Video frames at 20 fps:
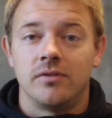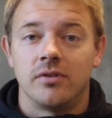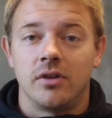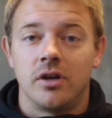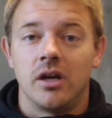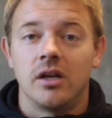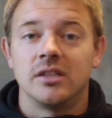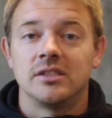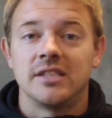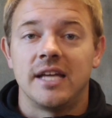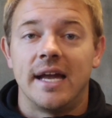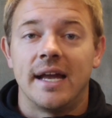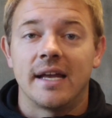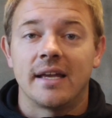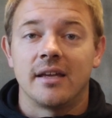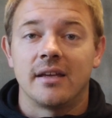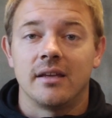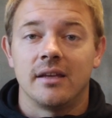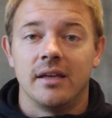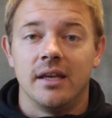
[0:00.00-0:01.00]
for our
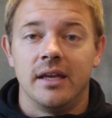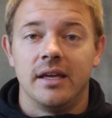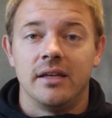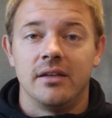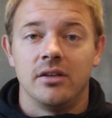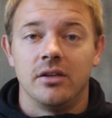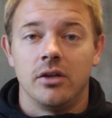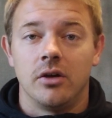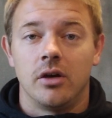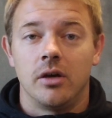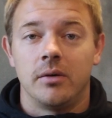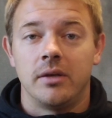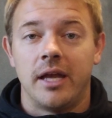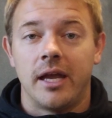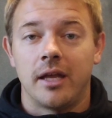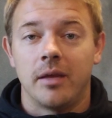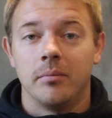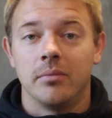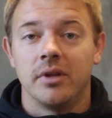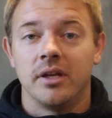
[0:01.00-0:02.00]
attack and you know our
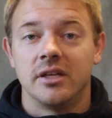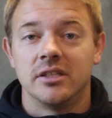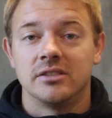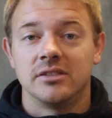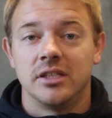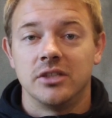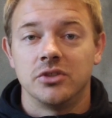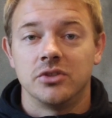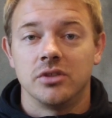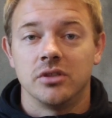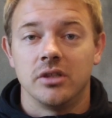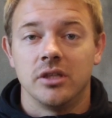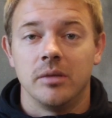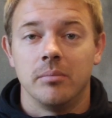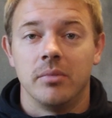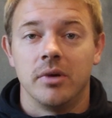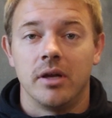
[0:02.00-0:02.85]
attacking players centrally.